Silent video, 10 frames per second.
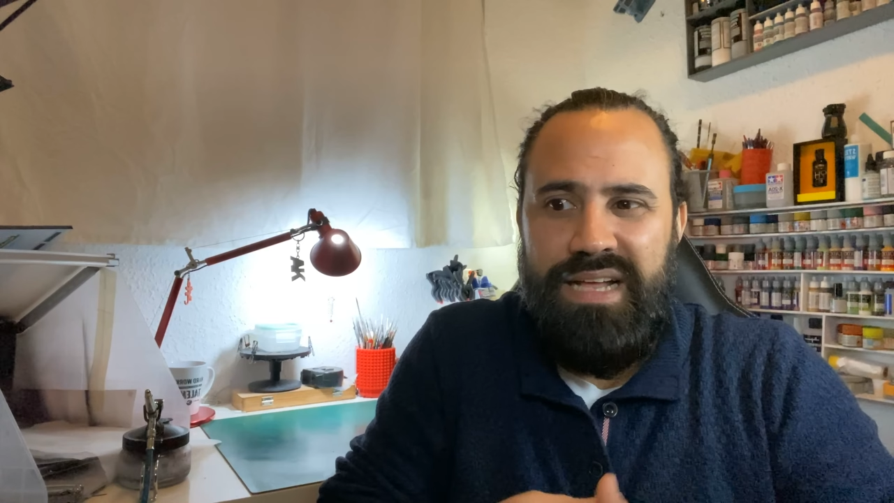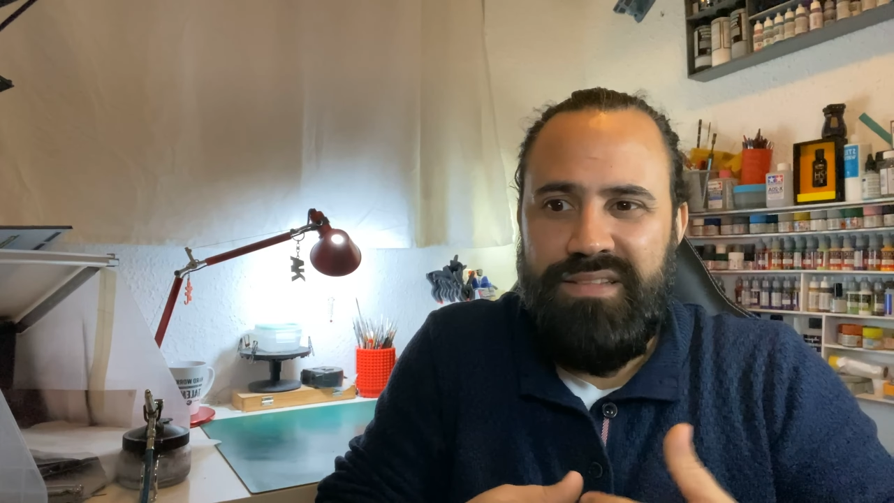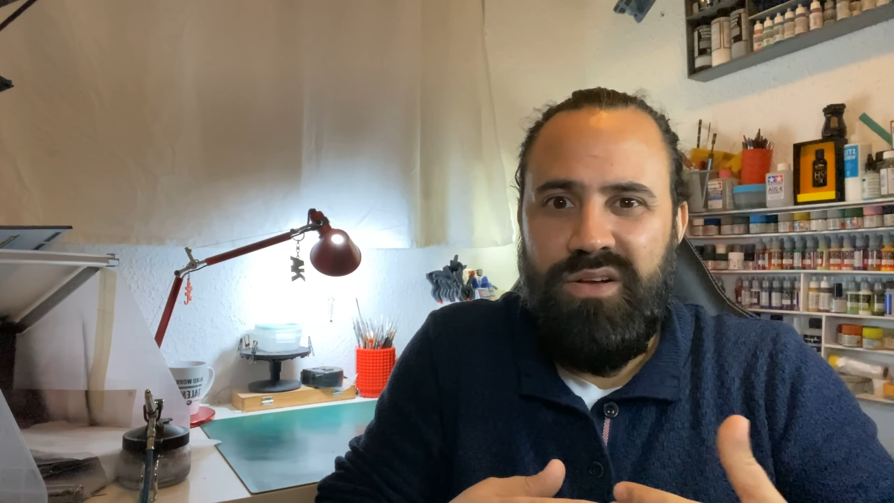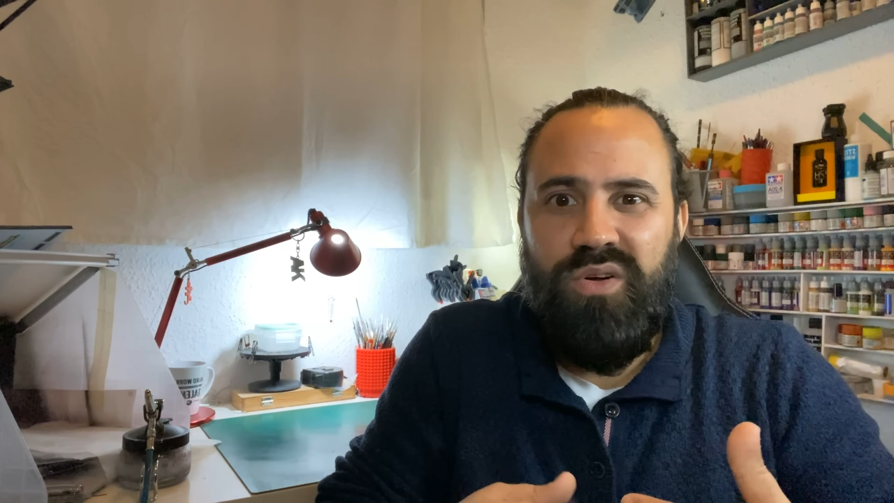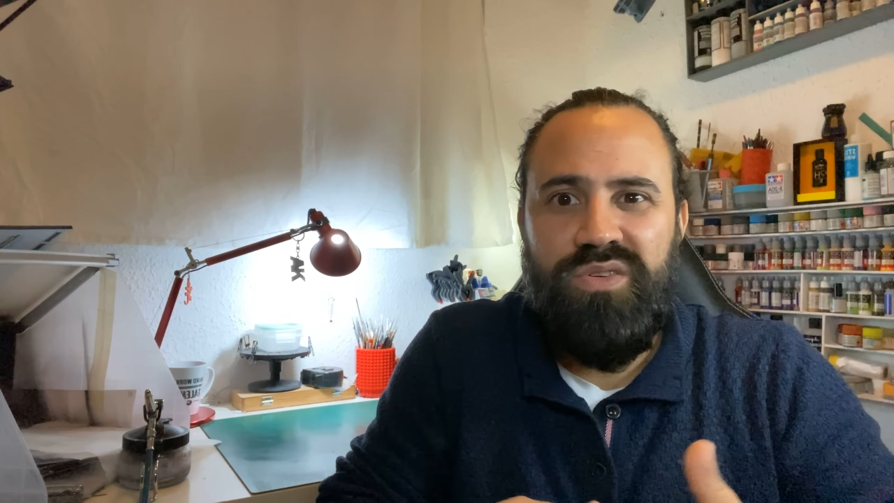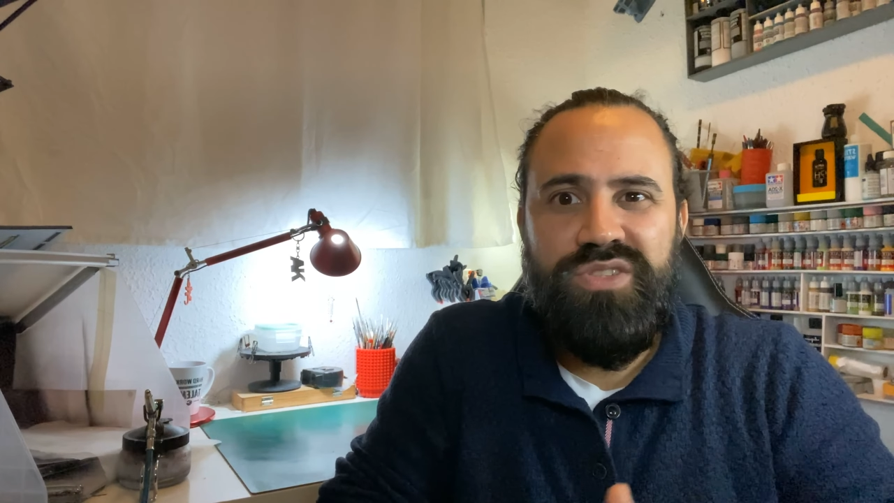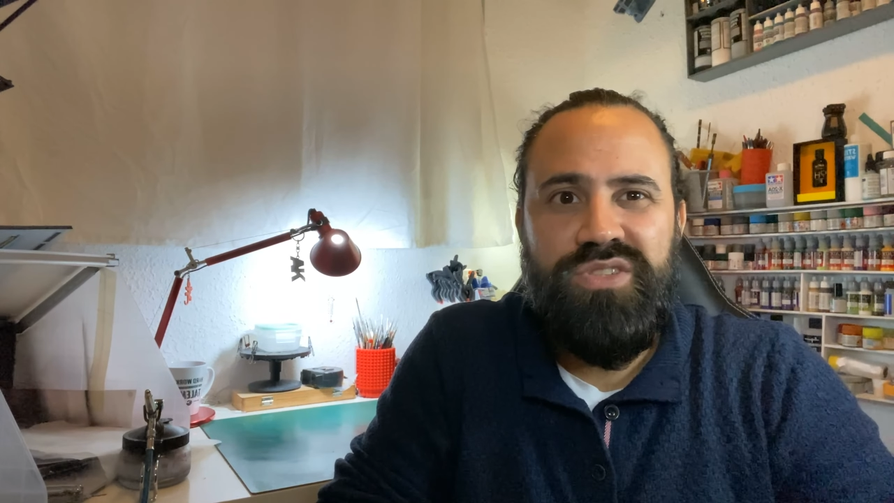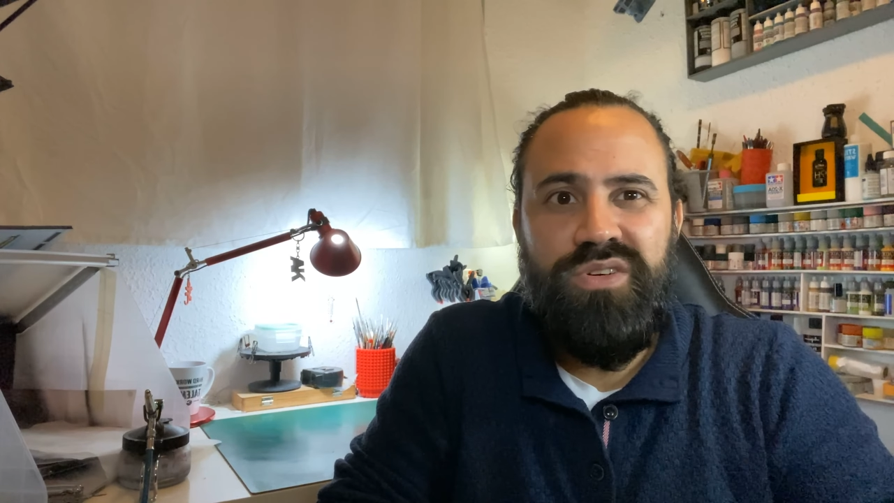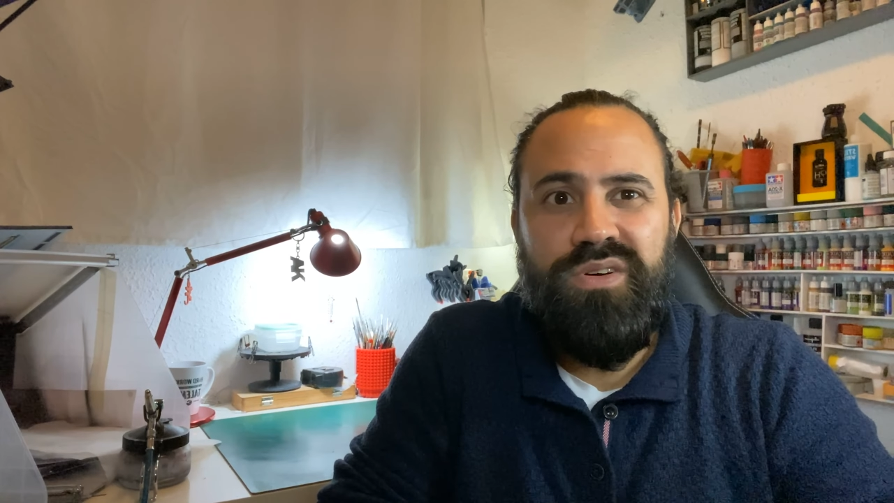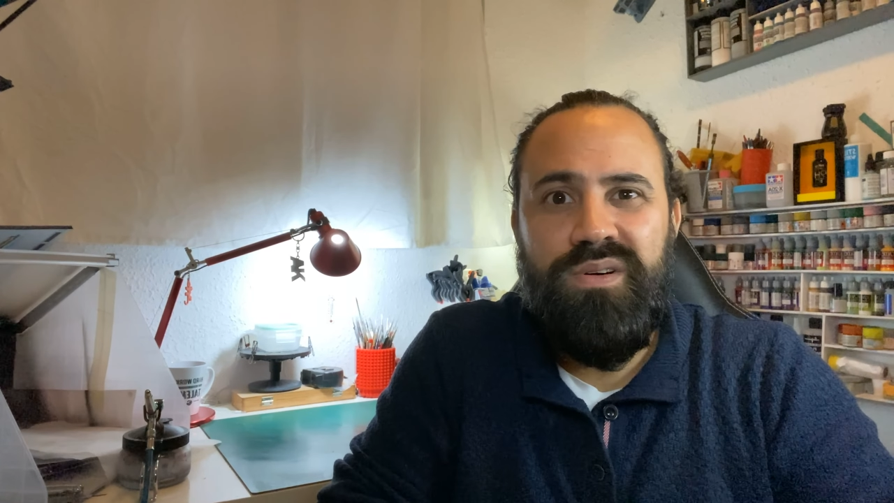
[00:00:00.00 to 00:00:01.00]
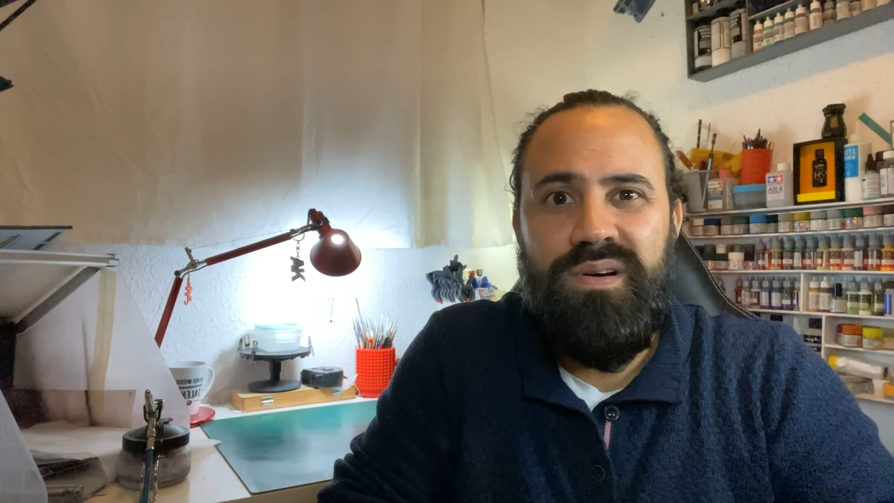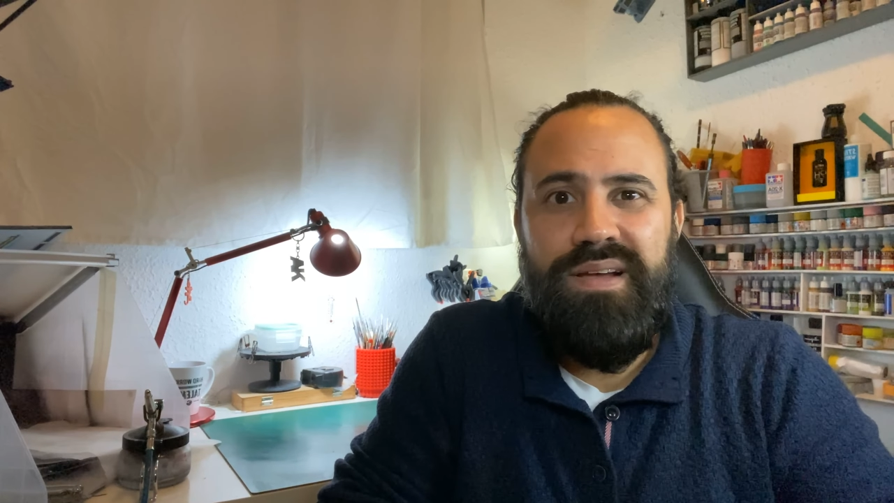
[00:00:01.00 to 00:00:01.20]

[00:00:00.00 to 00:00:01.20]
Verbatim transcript: and also